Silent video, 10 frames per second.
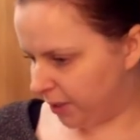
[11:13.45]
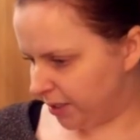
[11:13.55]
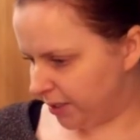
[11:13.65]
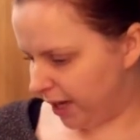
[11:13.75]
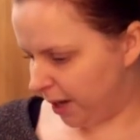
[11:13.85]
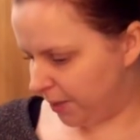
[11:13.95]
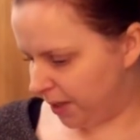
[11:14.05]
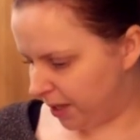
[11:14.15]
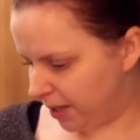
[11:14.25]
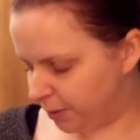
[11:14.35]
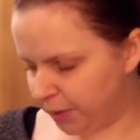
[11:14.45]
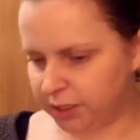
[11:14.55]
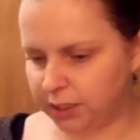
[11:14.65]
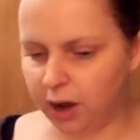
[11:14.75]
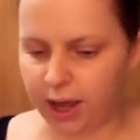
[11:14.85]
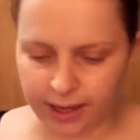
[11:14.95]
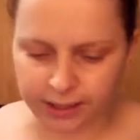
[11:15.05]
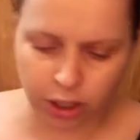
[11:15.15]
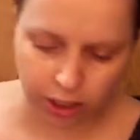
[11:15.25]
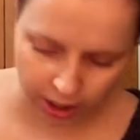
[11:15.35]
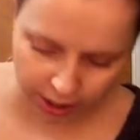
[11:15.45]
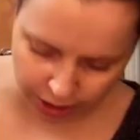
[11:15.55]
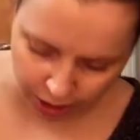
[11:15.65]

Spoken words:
doesn't say how big it is, but it's only like a